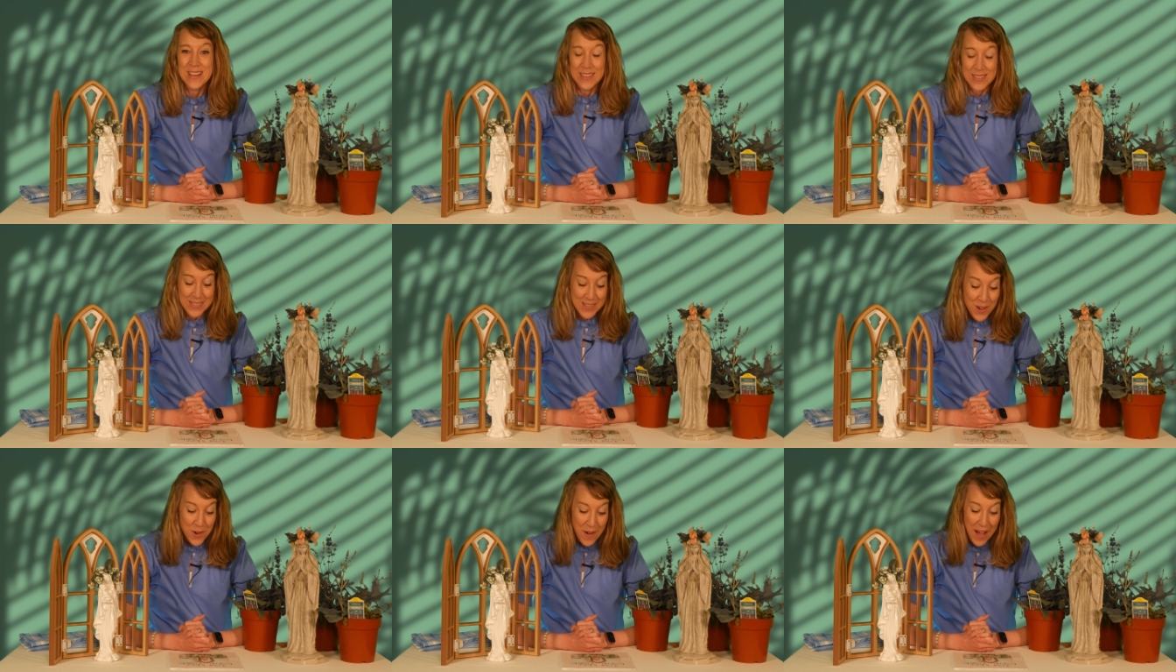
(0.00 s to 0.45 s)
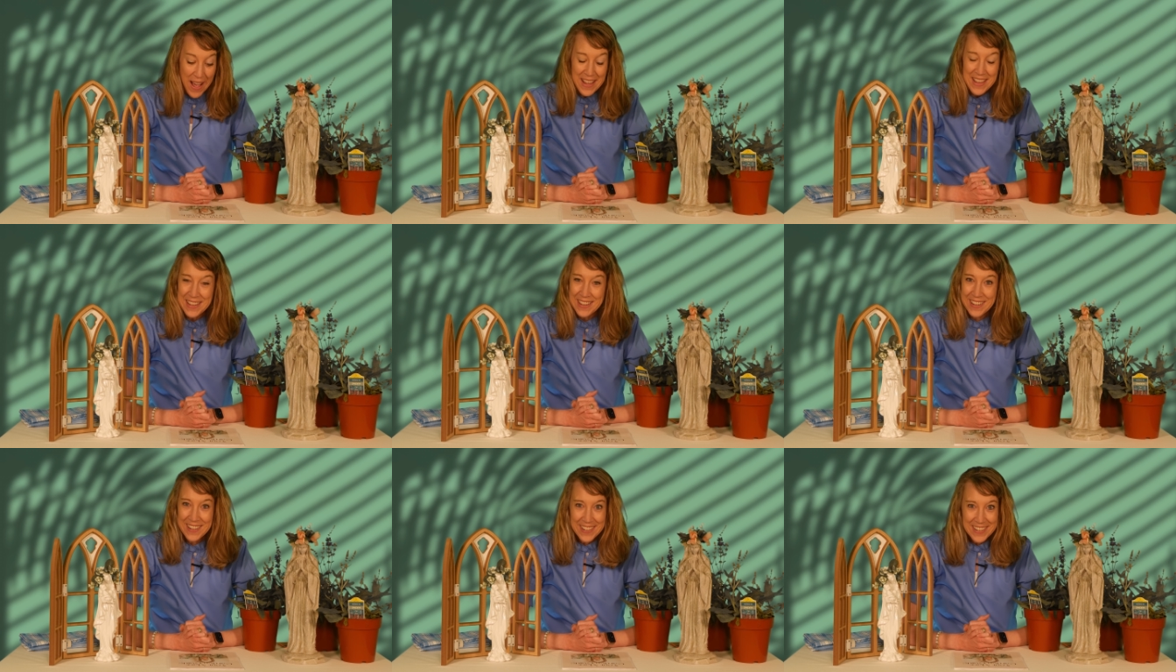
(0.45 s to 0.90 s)
So I
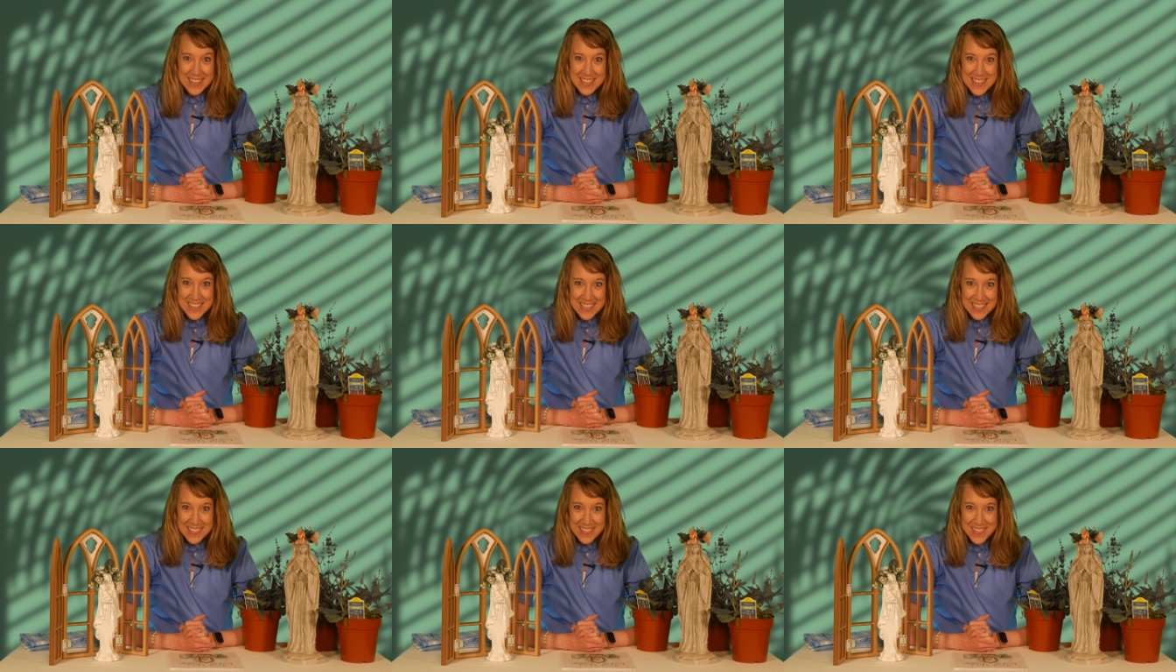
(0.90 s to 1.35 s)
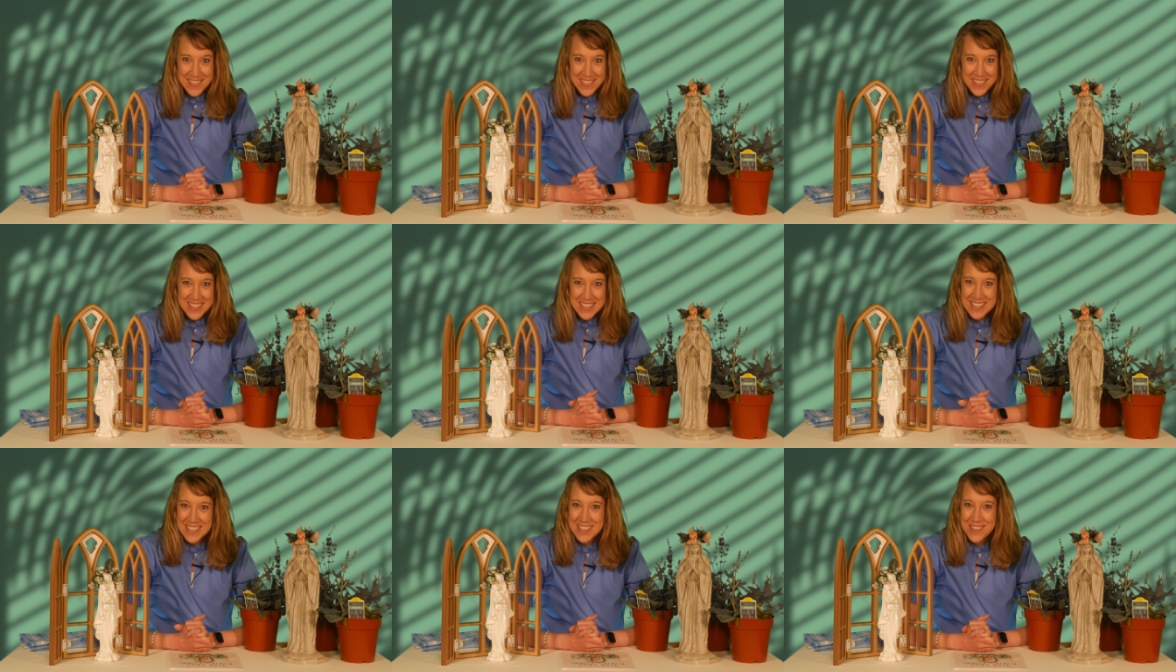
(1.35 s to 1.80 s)
encourage you
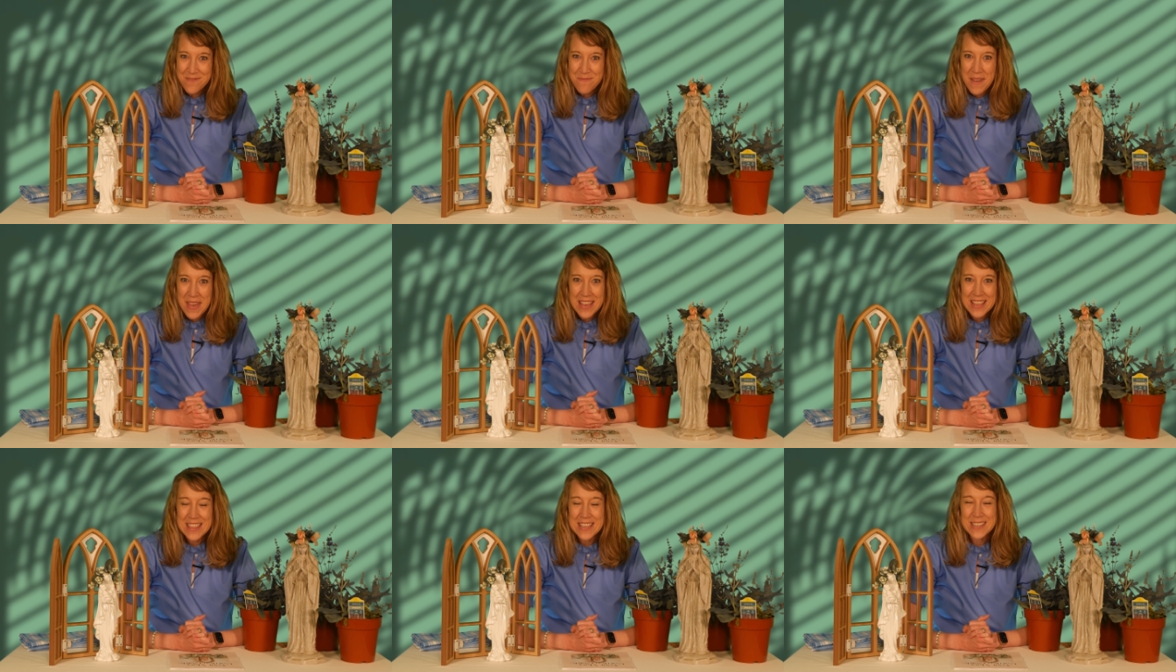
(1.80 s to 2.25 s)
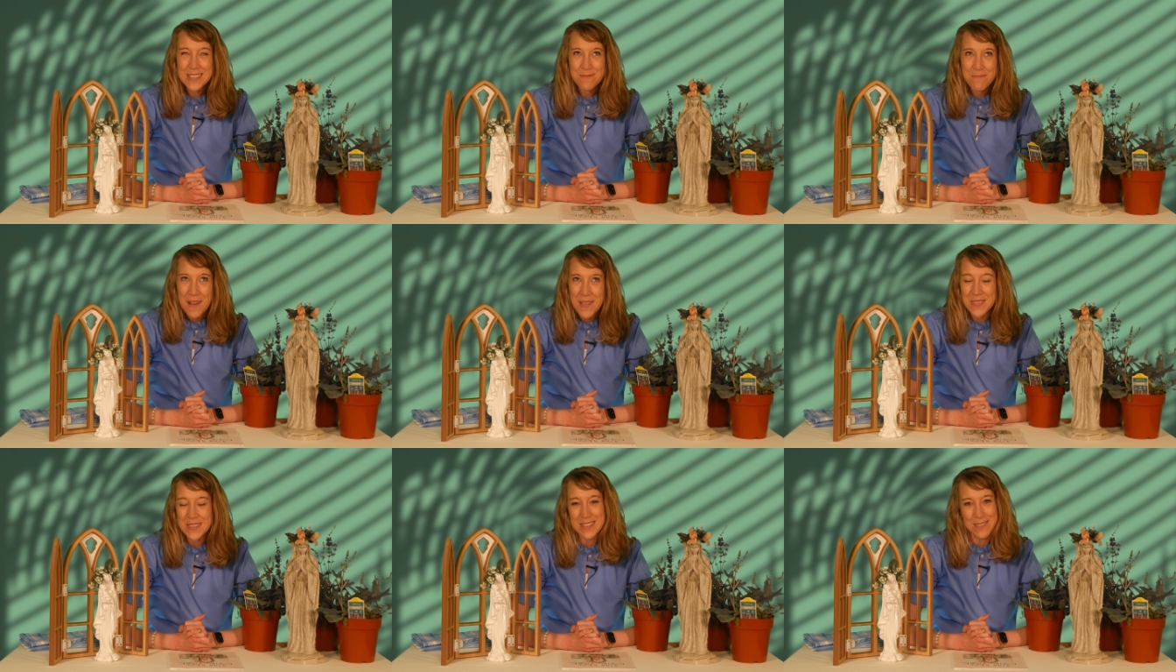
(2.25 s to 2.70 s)
to make this
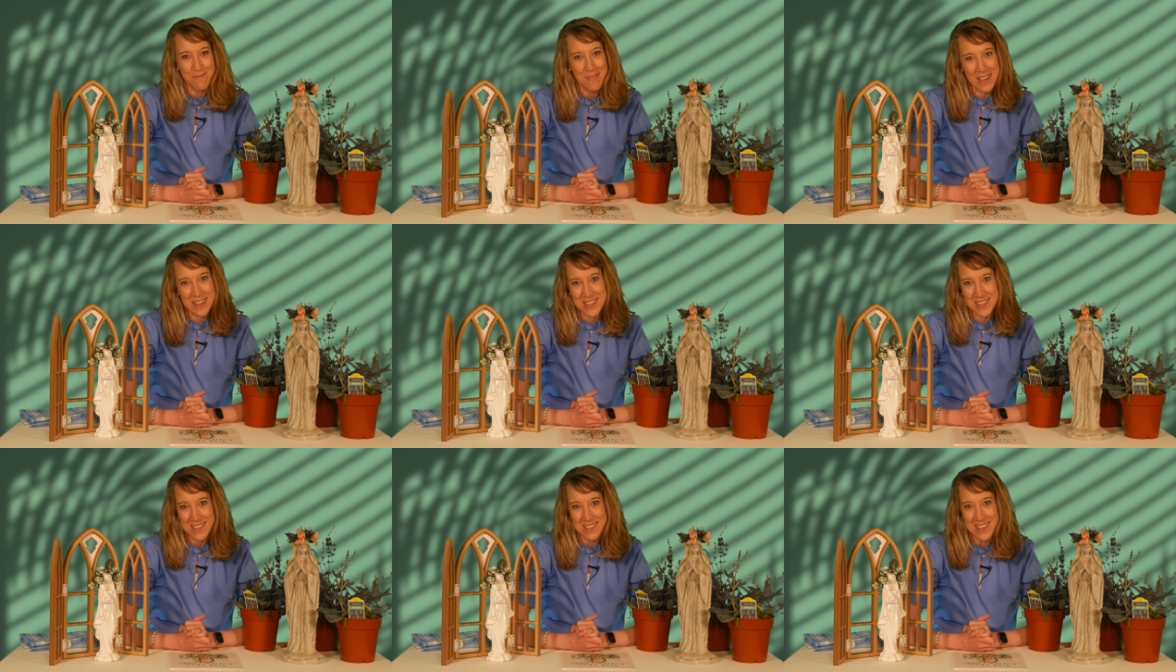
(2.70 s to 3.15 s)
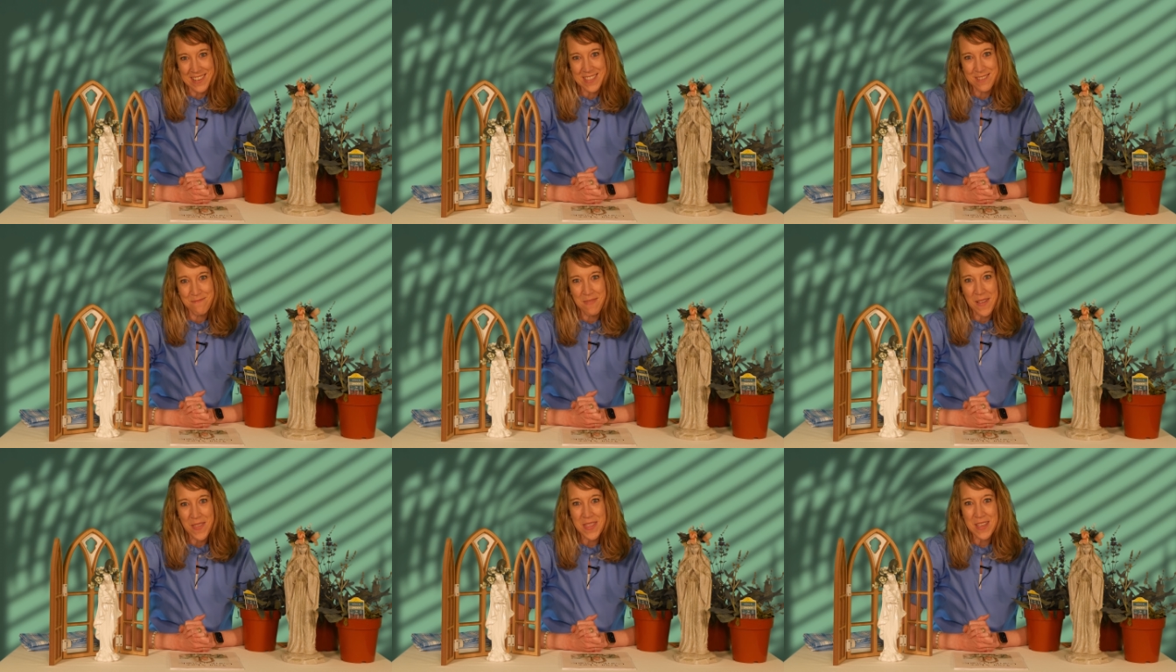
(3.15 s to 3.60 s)
month special in the
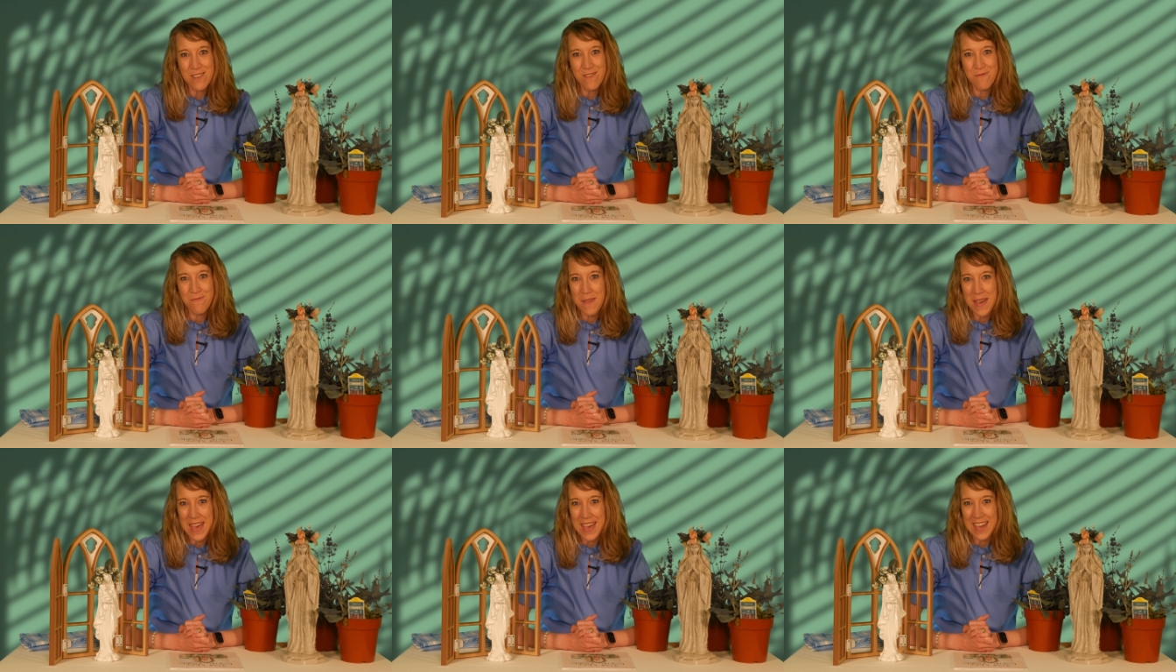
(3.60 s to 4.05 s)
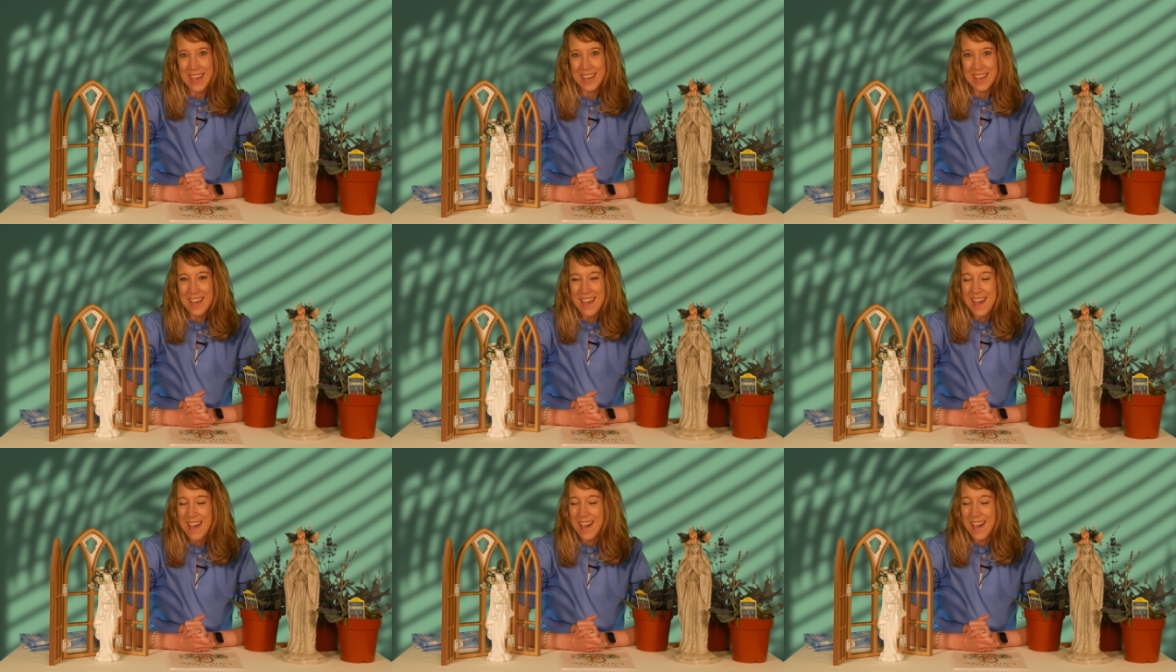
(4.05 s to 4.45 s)
month of May.